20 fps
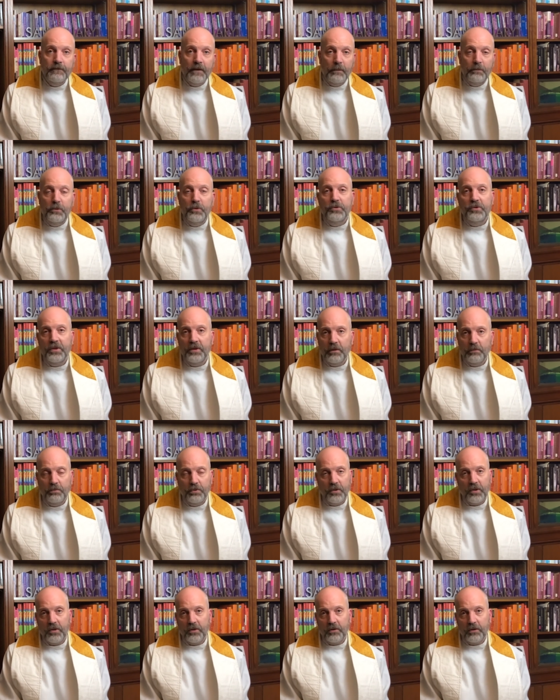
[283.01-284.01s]
I'm using the
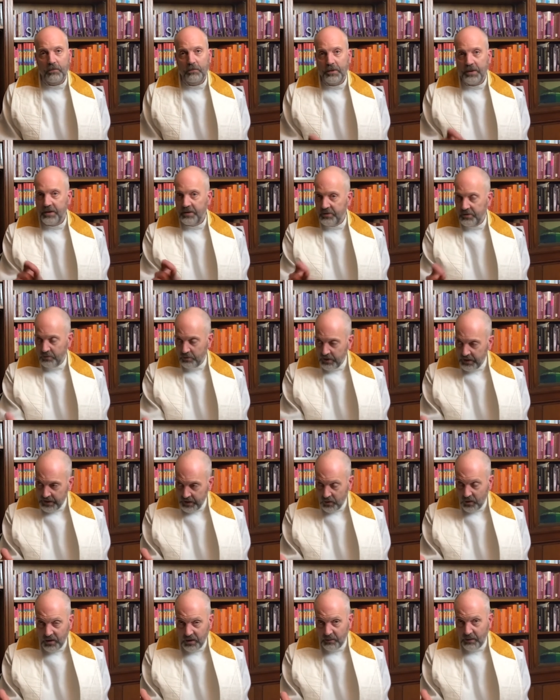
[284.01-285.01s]
plural, but it's really
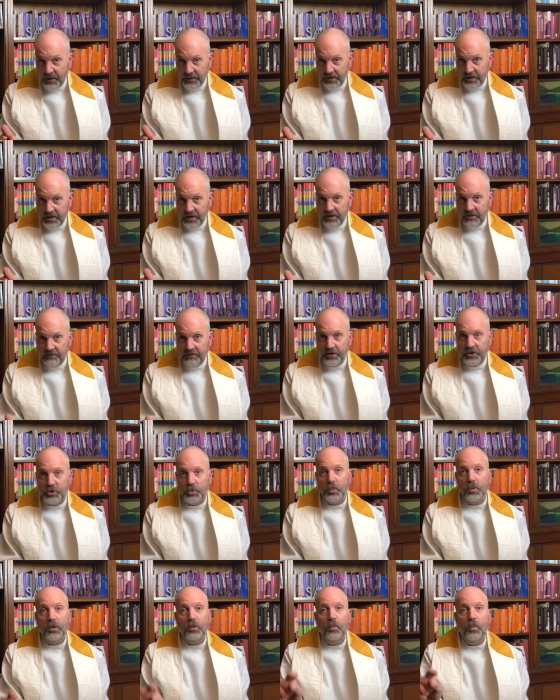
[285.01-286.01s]
all about the
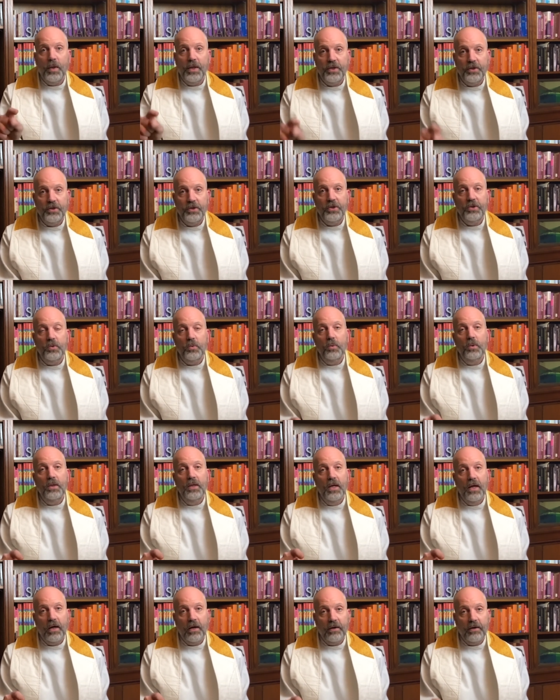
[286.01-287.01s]
individual when you
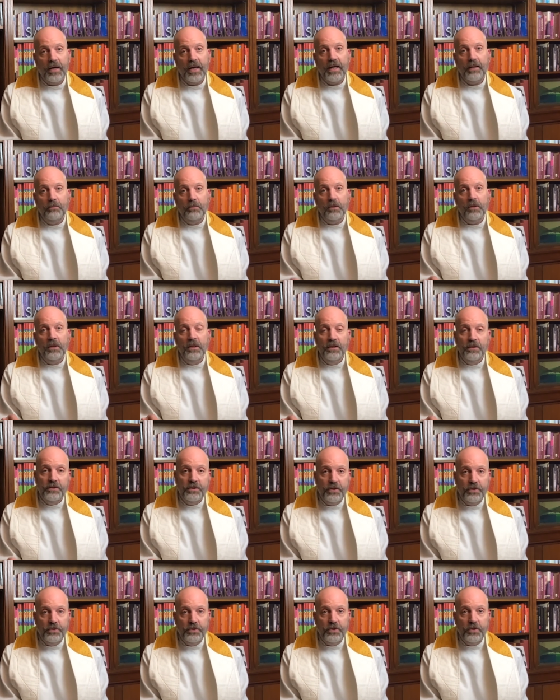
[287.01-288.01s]
are able
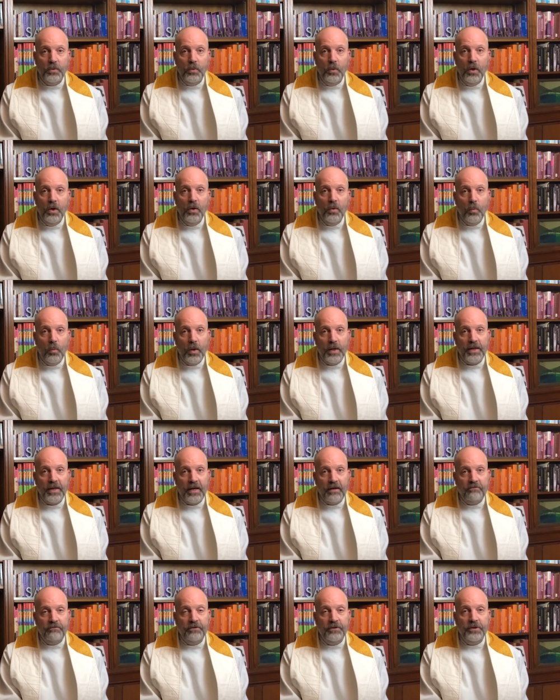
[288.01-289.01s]
to do
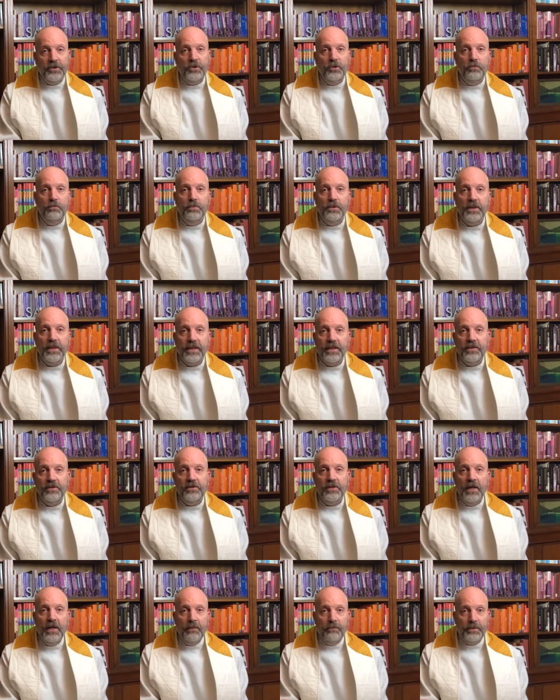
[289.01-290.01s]
whatever you
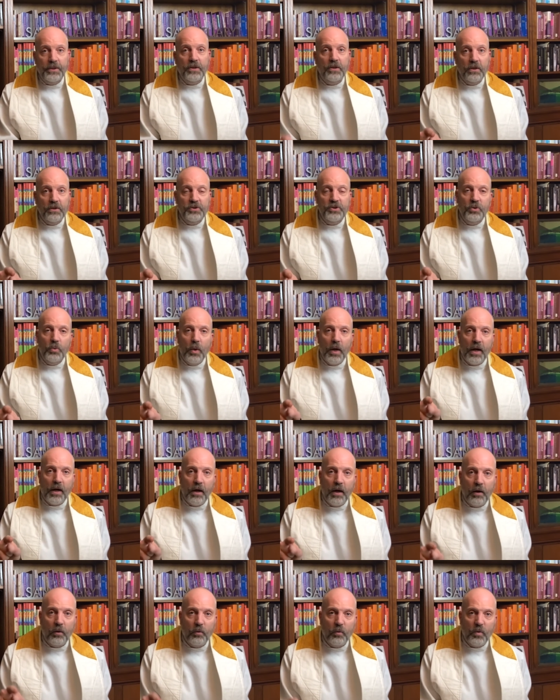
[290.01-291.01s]
please because you
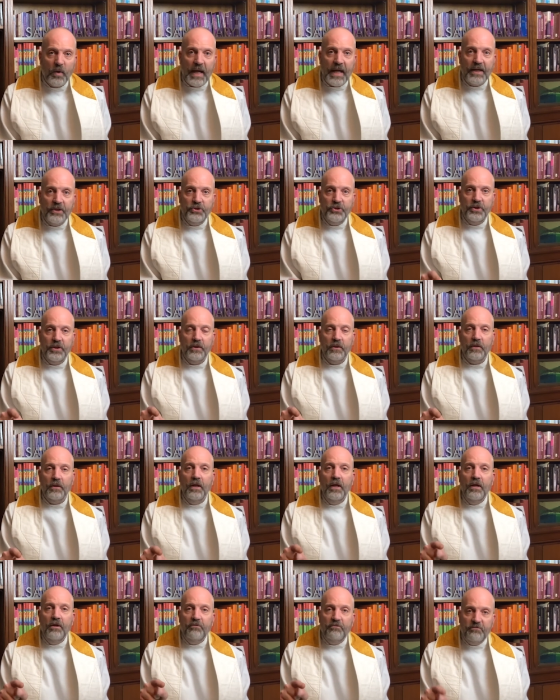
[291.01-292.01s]
are a rational,
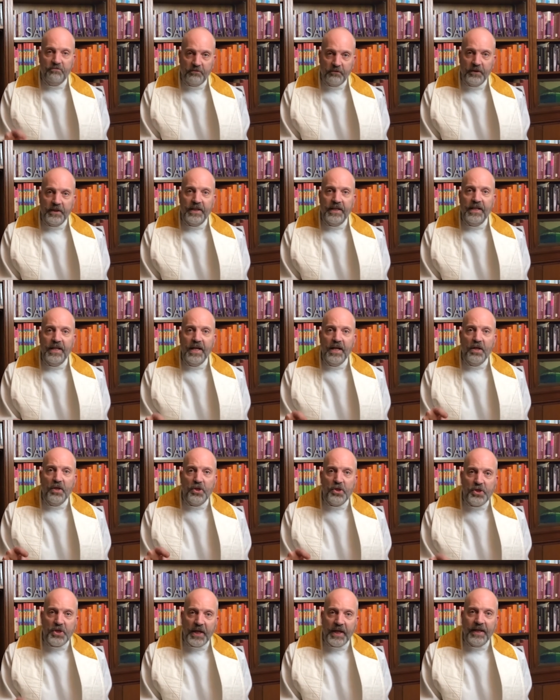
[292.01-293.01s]
free
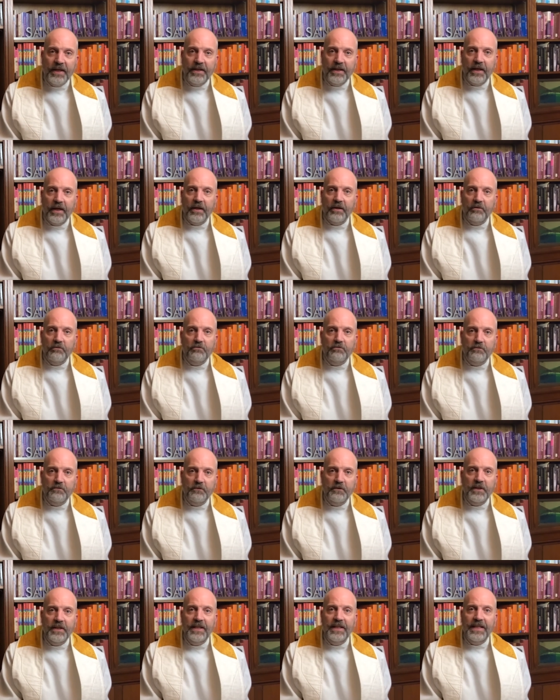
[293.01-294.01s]
thinking,
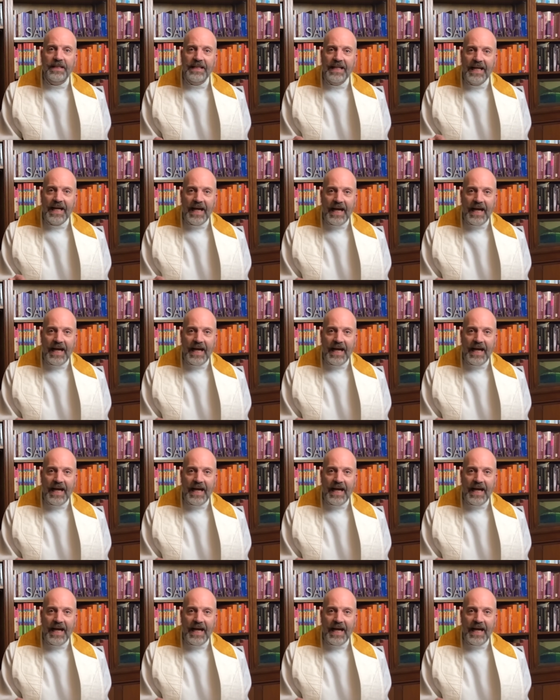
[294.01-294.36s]
free